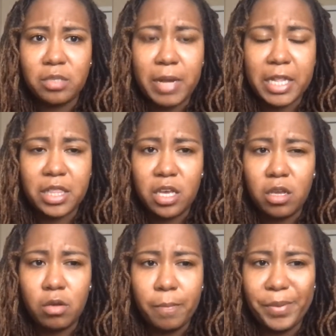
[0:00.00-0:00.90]
my
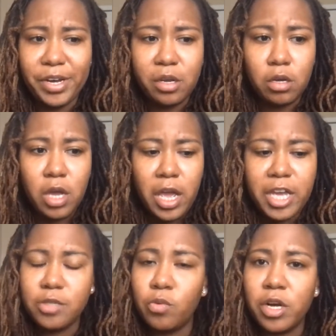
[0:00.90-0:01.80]
thing. But
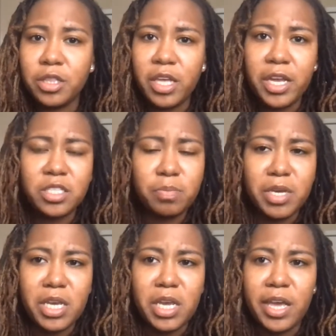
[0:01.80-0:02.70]
it's one thing to
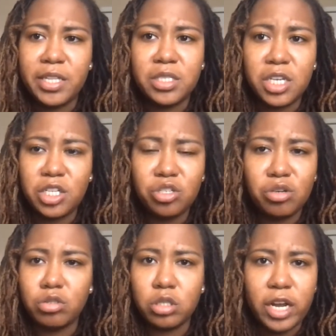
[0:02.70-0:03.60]
be intentional
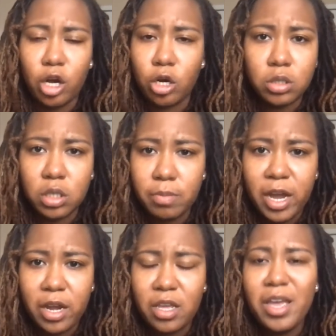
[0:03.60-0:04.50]
trying to hurt
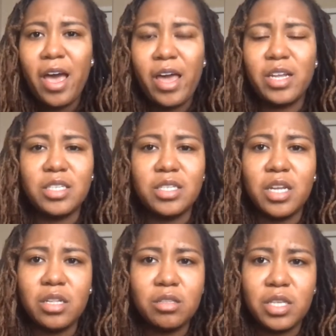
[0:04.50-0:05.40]
somebody, and there's
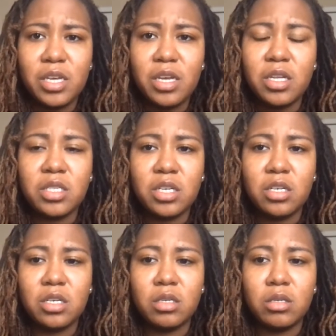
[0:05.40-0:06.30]
another thing
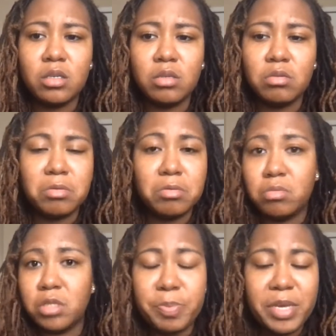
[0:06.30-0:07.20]
to
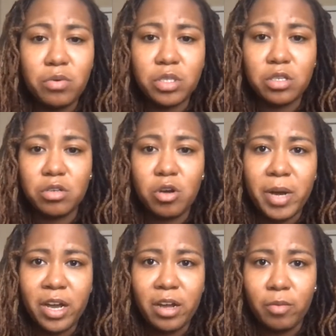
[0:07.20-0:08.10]
speak what's on your
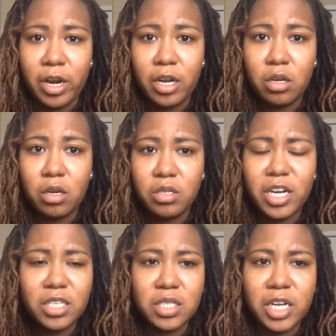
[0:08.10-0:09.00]
mind, right?
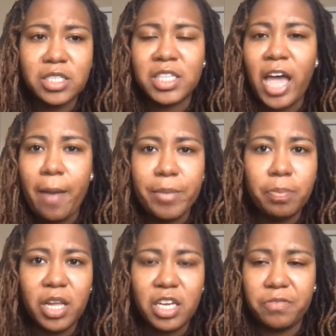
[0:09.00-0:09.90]
There's a time and a
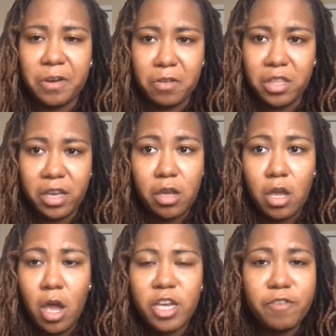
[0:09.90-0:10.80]
place for everything.
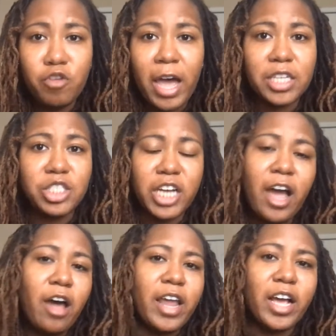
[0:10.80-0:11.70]
If you got a
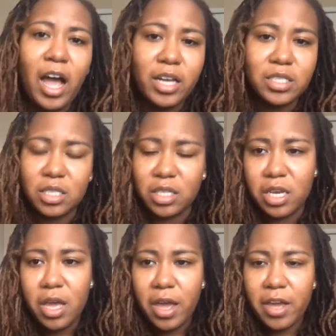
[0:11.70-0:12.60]
child that constantly
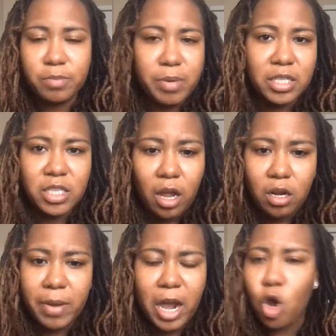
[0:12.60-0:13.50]
is being talked
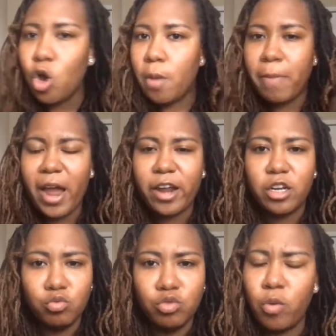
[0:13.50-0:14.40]
about by
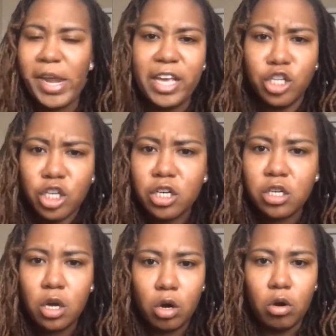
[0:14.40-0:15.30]
the way they look
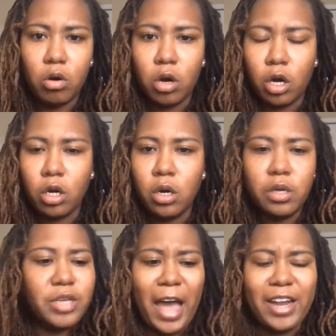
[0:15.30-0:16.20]
or
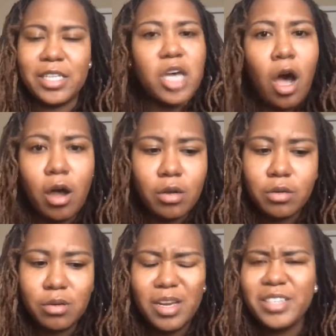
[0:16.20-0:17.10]
how they talk,
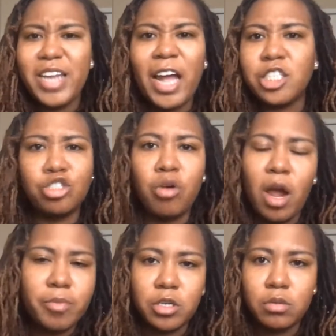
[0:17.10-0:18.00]
that's
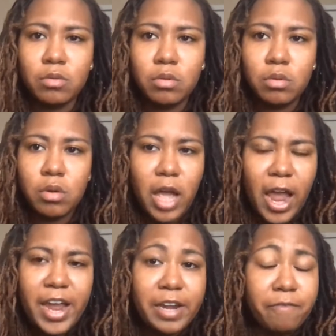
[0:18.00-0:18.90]
trauma.
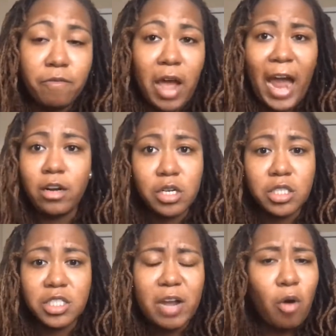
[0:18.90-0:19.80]
And I don't
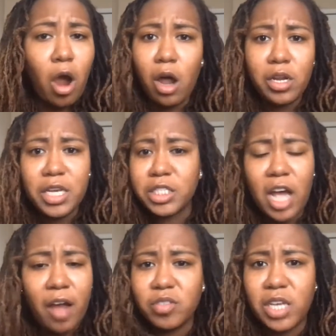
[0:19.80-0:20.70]
understand where all these
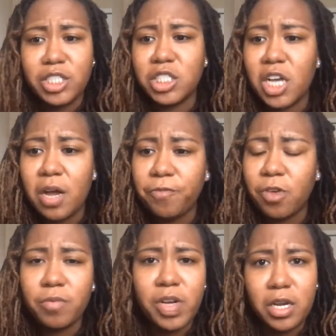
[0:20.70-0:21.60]
conversations come from
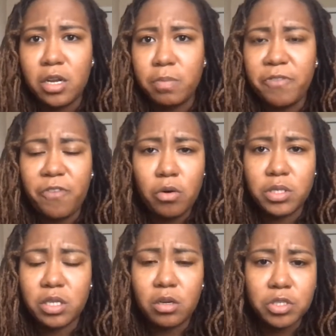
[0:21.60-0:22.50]
when they need to be
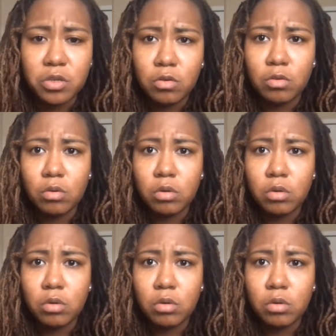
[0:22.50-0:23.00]
focusing on school.